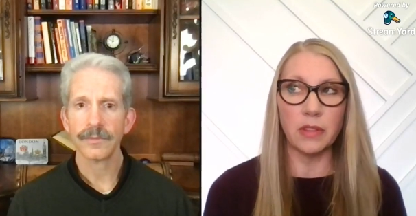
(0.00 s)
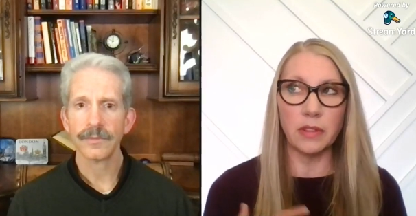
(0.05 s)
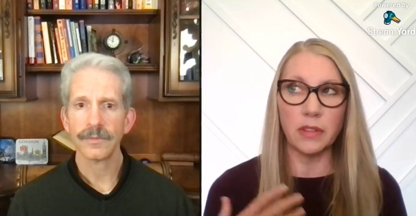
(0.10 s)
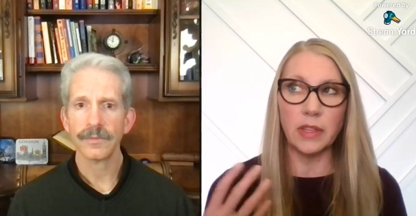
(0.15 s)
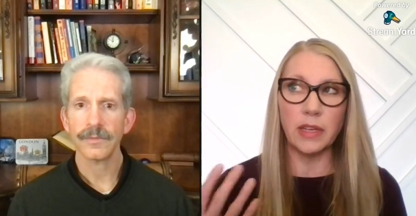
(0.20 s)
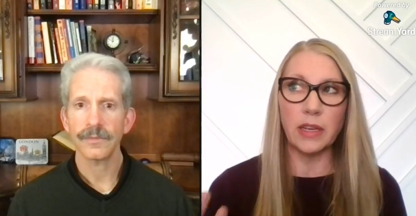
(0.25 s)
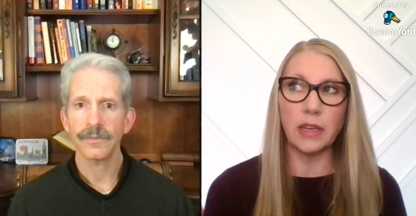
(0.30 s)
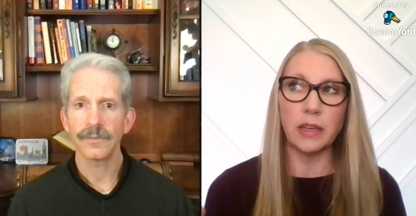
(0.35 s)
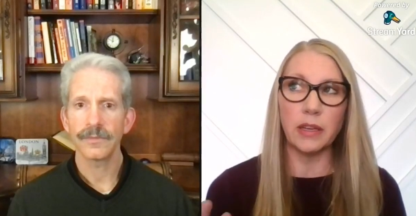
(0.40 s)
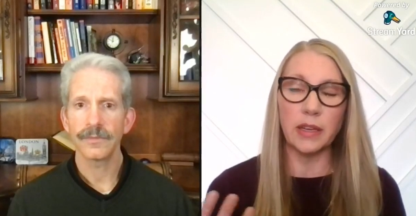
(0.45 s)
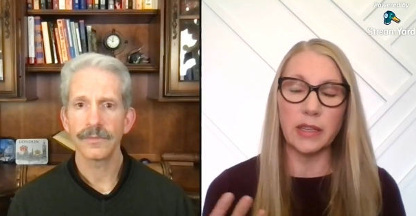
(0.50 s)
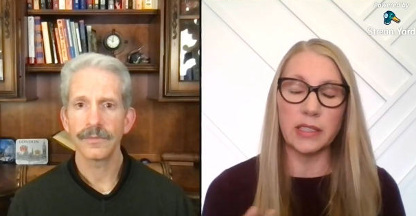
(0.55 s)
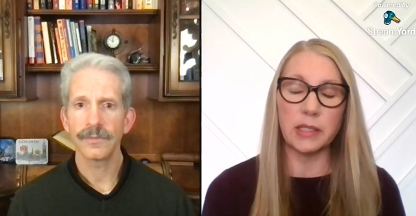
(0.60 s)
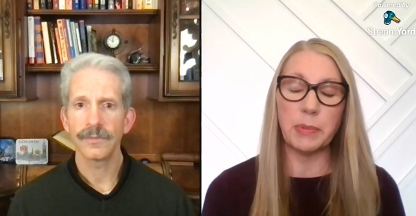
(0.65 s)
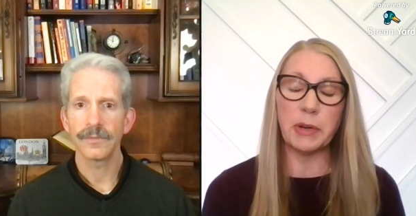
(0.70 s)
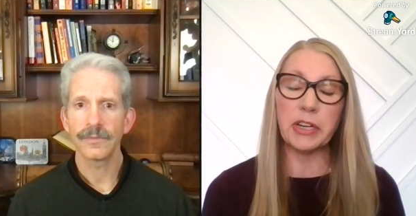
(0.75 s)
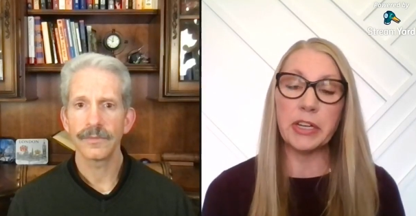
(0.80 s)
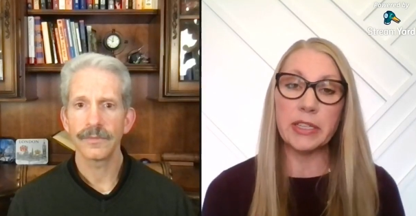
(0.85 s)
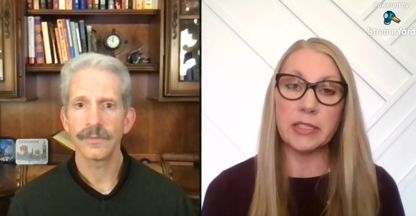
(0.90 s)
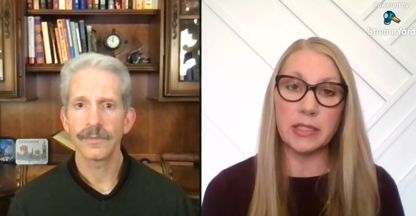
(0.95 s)
Speaker 1: the
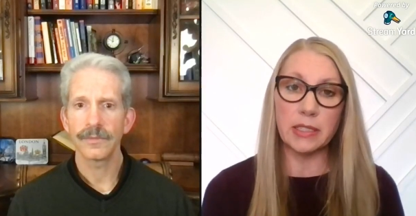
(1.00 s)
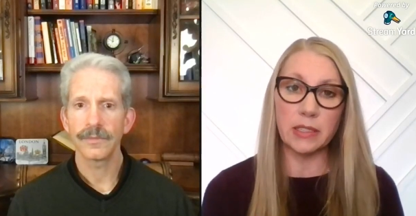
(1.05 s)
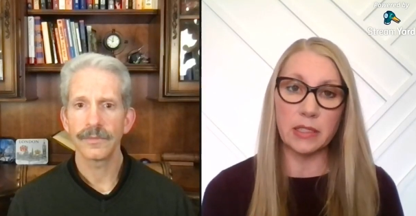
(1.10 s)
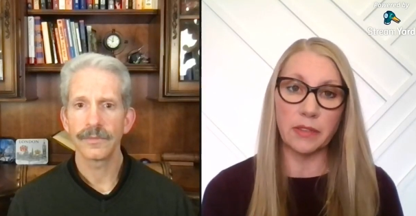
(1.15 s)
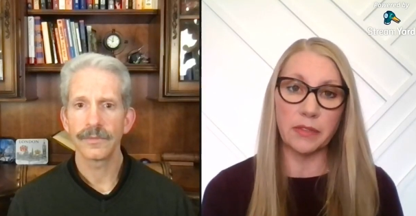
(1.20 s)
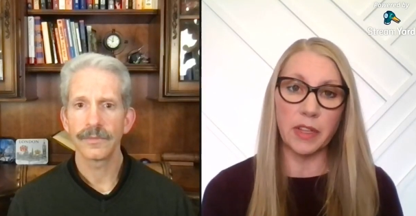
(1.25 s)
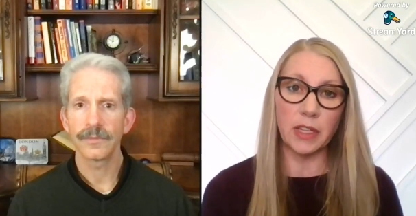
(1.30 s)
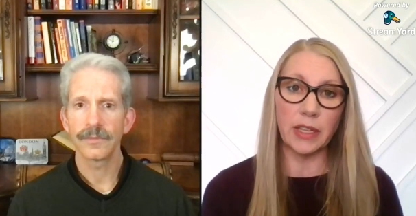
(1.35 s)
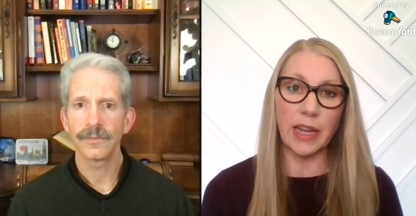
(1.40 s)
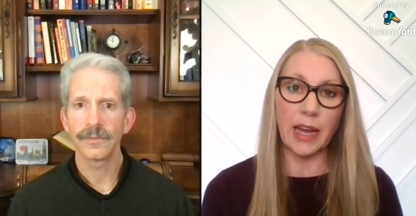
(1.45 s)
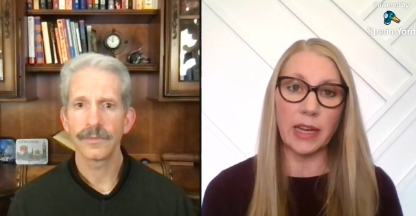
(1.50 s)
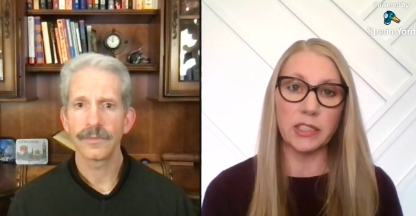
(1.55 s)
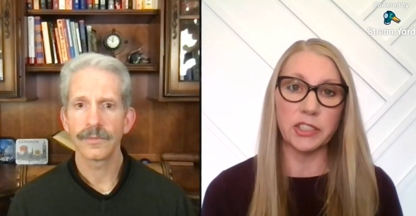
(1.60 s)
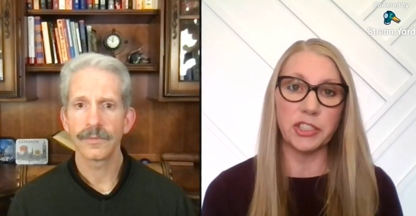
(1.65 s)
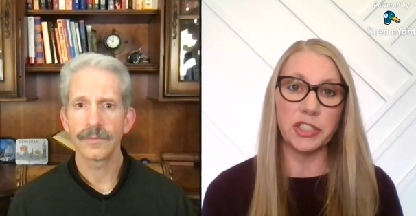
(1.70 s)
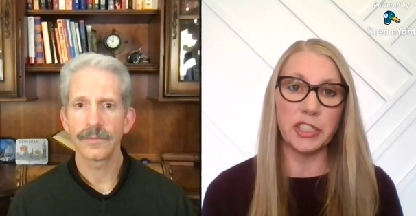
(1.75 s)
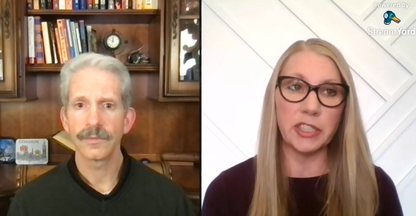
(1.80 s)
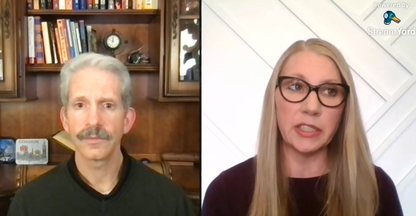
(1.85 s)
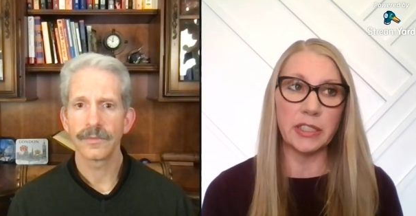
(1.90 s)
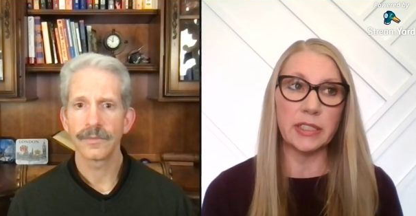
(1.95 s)
experiences of the
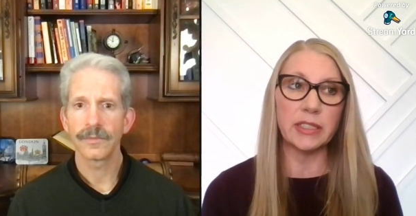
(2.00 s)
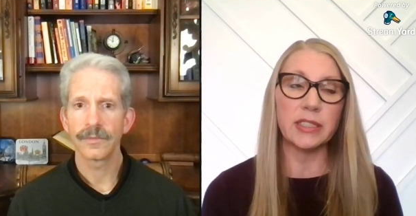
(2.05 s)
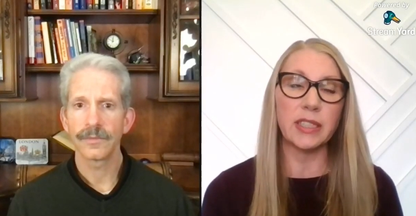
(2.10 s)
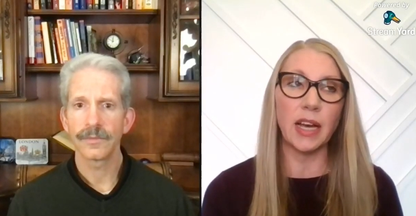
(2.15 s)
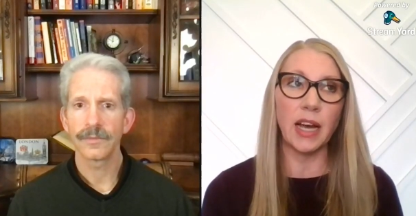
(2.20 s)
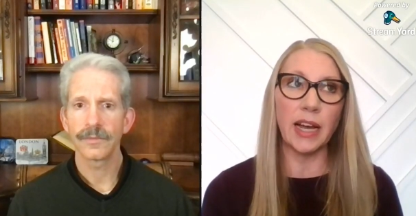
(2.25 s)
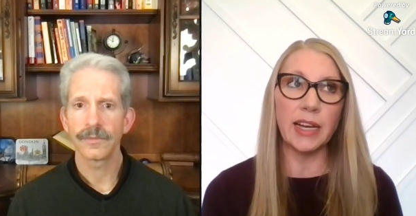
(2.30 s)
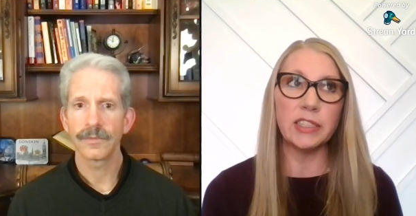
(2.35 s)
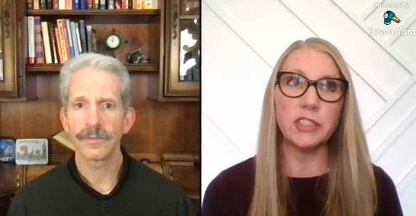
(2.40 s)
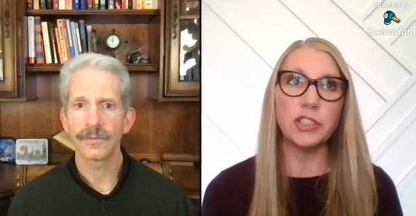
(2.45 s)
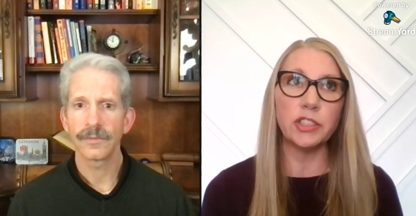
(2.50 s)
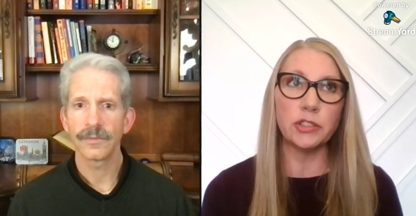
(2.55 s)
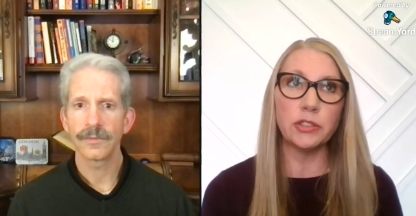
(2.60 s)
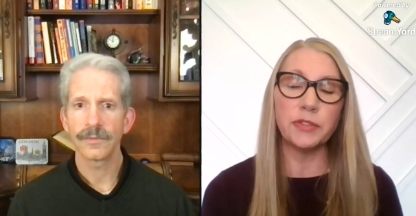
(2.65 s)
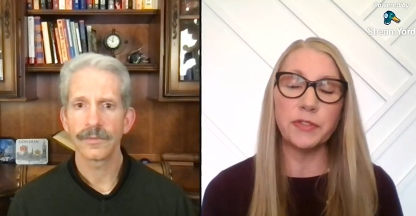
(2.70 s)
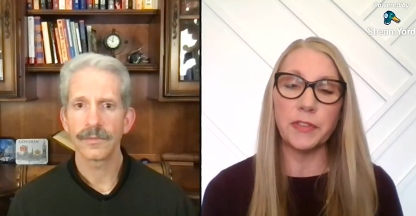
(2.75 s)
last year is I do